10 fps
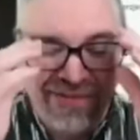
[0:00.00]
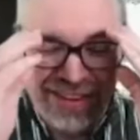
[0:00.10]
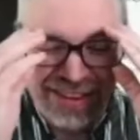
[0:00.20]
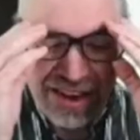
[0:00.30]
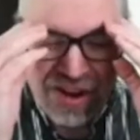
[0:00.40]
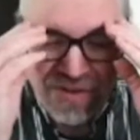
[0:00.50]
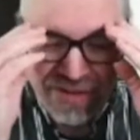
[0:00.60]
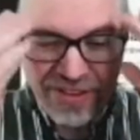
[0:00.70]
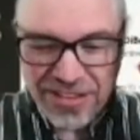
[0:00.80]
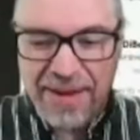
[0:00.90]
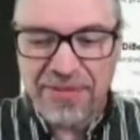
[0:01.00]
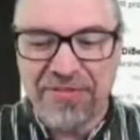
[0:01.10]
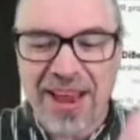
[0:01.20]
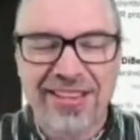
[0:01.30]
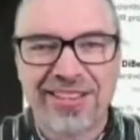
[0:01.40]
you know when for
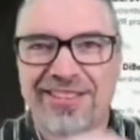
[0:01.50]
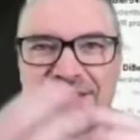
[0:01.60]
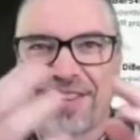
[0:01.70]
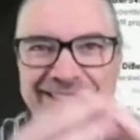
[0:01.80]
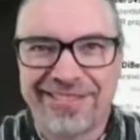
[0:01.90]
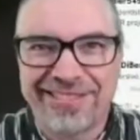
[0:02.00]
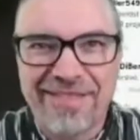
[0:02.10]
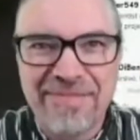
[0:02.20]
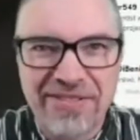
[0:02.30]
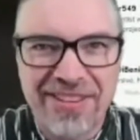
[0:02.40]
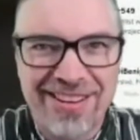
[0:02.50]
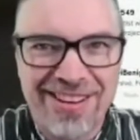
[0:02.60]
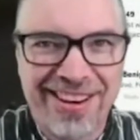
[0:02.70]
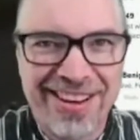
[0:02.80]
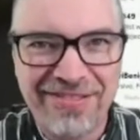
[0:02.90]
cyberspace i've been around
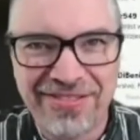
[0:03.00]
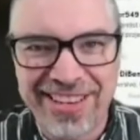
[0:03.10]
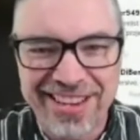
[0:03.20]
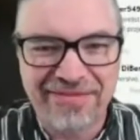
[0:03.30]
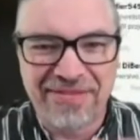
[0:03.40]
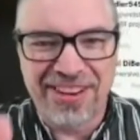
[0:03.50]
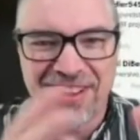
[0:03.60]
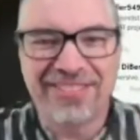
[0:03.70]
long enough i guess we all